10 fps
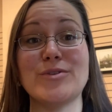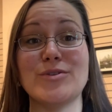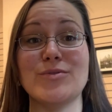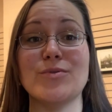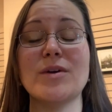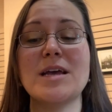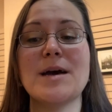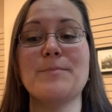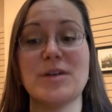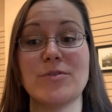to
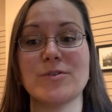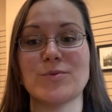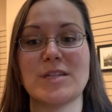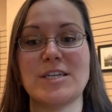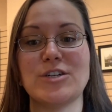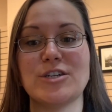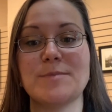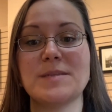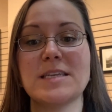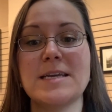build those relationships.